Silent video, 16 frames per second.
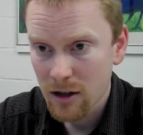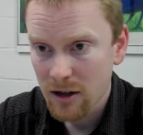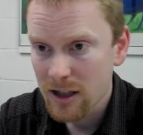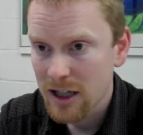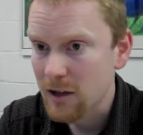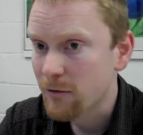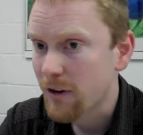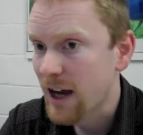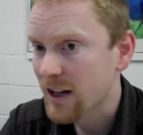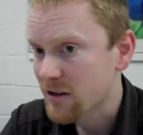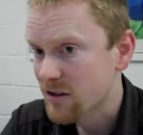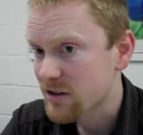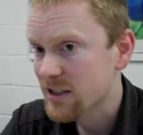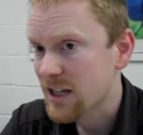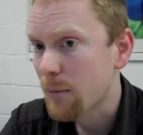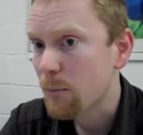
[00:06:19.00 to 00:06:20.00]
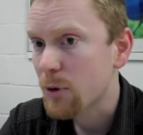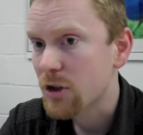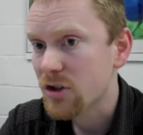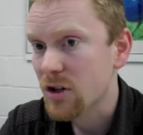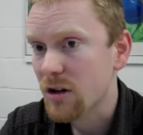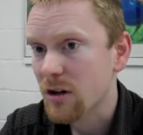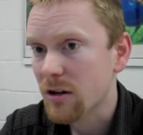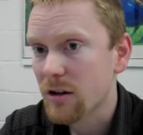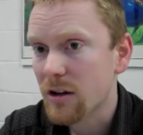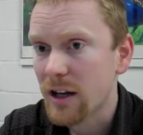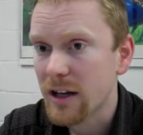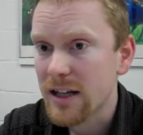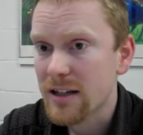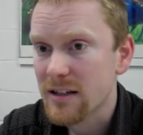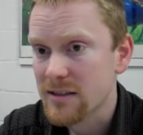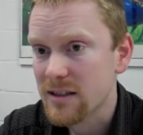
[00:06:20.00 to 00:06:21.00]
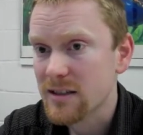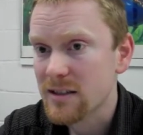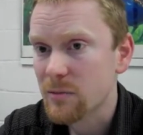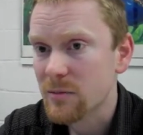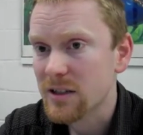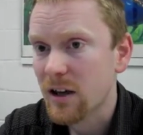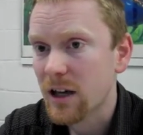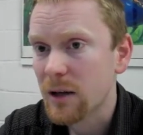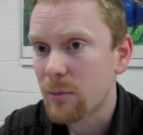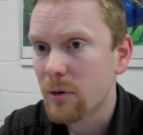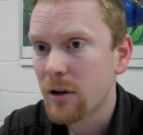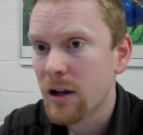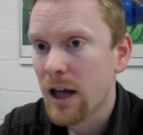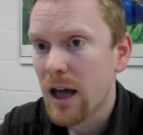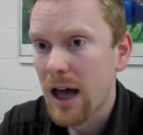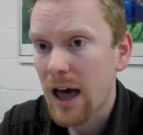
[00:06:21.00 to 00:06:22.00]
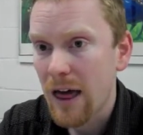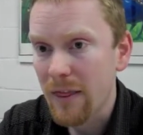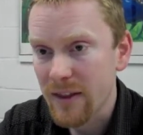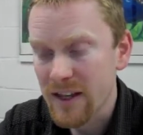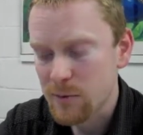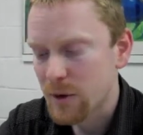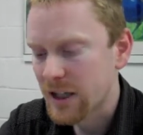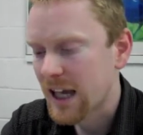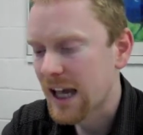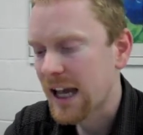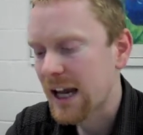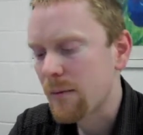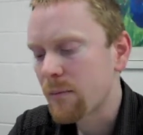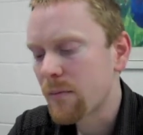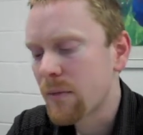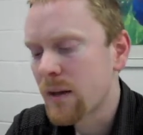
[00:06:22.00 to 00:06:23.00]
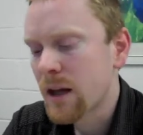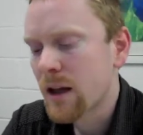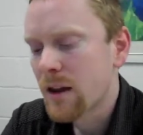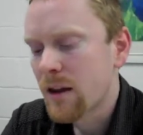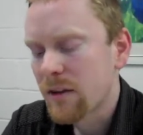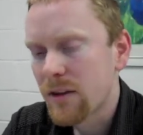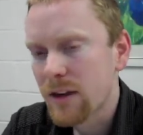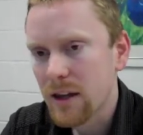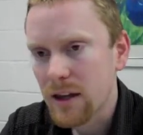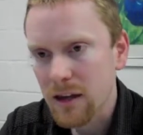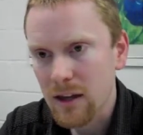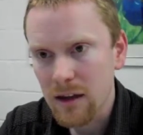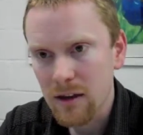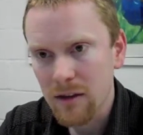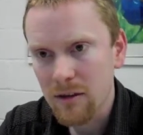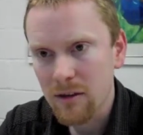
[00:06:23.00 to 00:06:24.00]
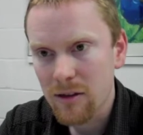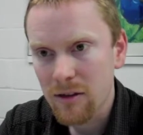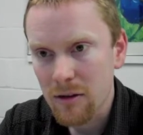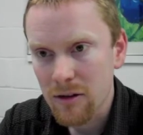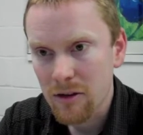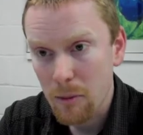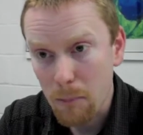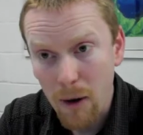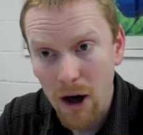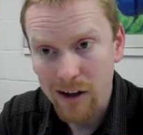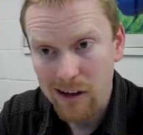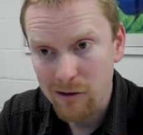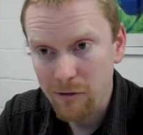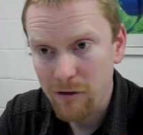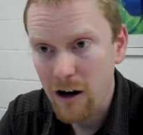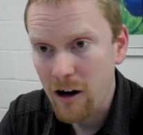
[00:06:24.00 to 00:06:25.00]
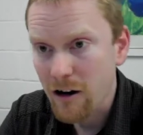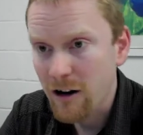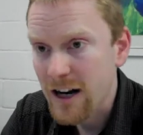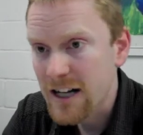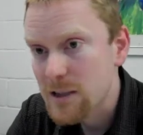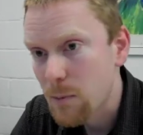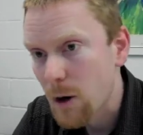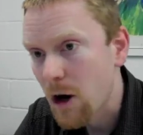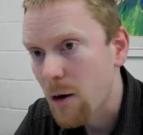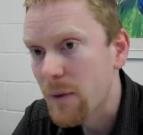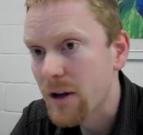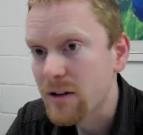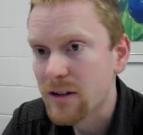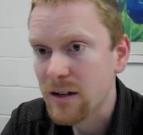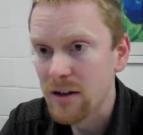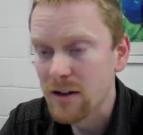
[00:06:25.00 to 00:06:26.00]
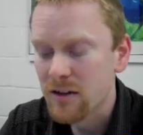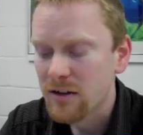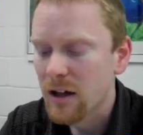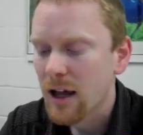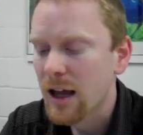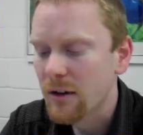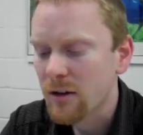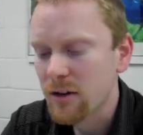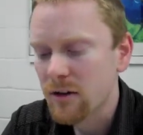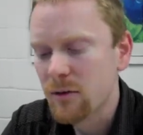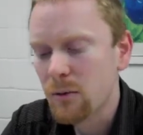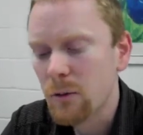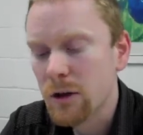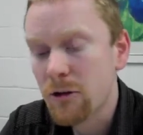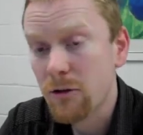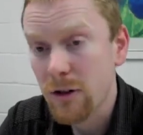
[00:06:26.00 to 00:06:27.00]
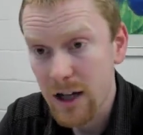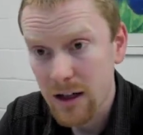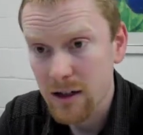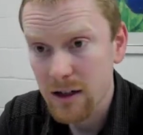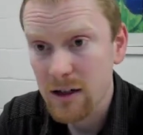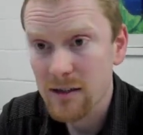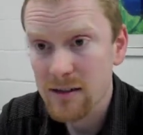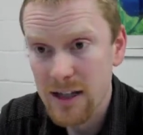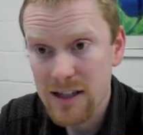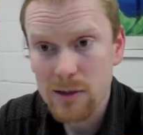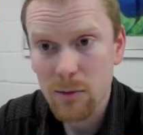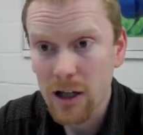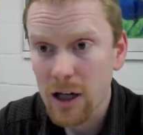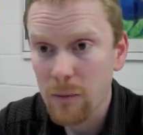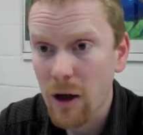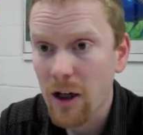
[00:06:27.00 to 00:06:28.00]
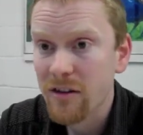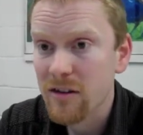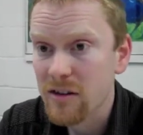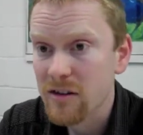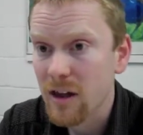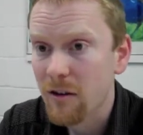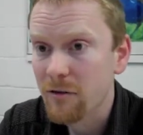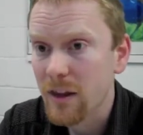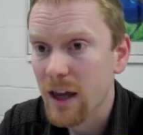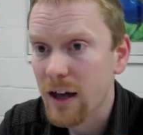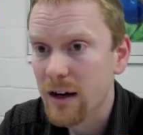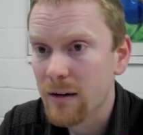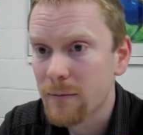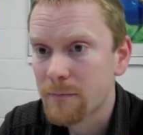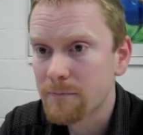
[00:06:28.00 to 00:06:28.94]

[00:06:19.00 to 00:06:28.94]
key factors, temperature, and ecosystem type. And this became the model for our experiment, and we created a testable hypothesis off that.